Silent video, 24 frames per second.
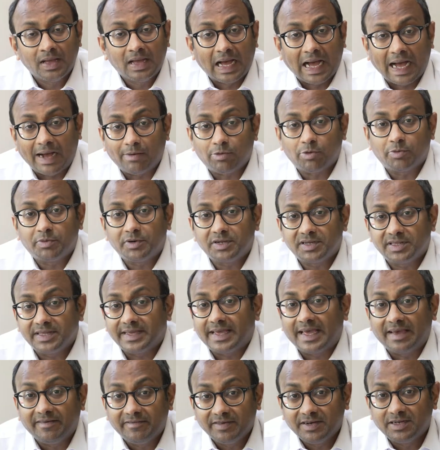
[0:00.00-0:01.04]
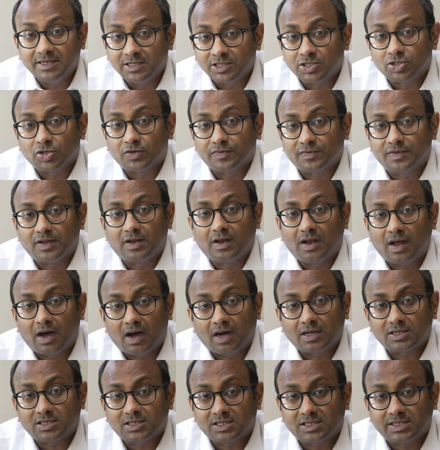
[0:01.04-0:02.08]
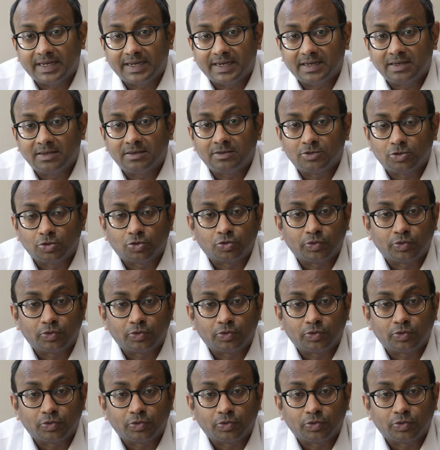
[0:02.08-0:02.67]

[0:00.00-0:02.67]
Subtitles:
However, the evidence of the last 10 to